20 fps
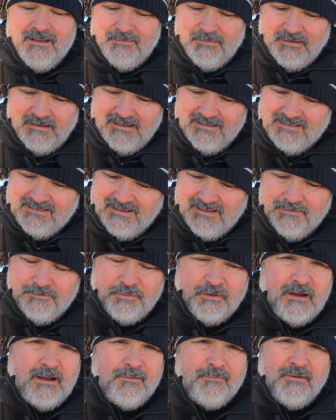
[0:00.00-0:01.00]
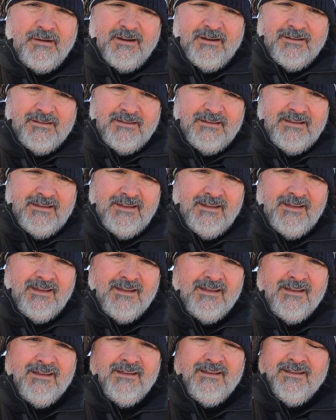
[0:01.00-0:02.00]
But uh, primarily,
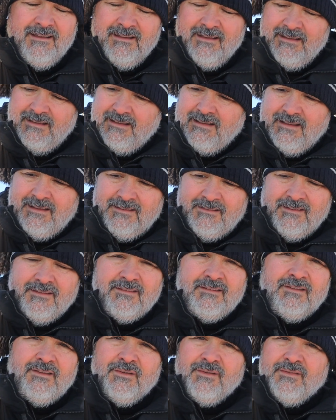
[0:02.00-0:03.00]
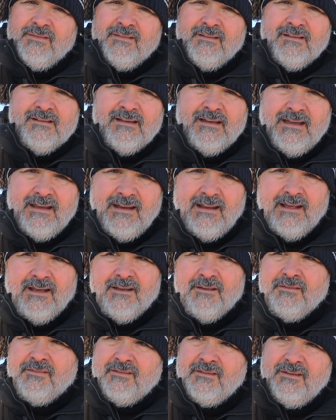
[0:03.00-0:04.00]
just using the
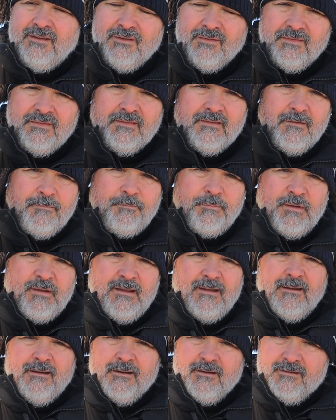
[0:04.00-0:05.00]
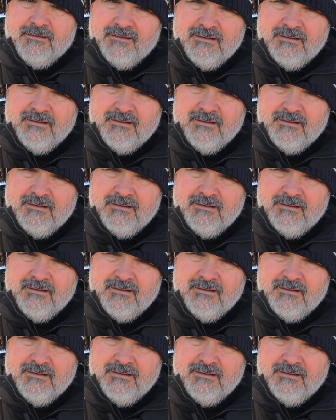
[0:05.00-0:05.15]
lighthouse, using the pier,